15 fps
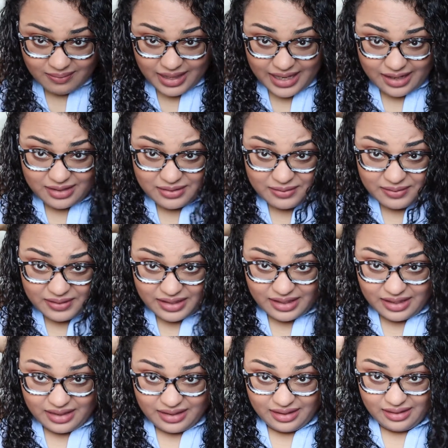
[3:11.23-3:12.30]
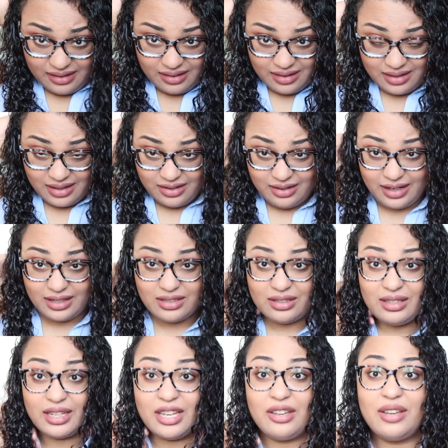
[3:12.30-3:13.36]
My hair is very thin. You guys are
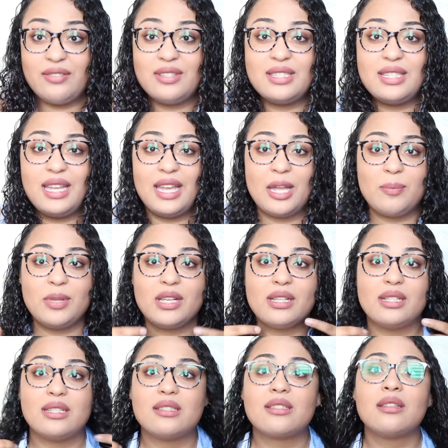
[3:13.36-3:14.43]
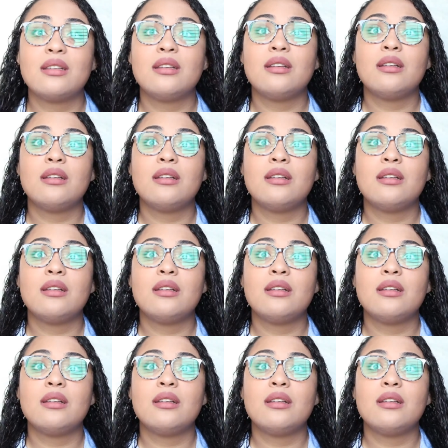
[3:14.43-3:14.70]
lucky you're even seeing it because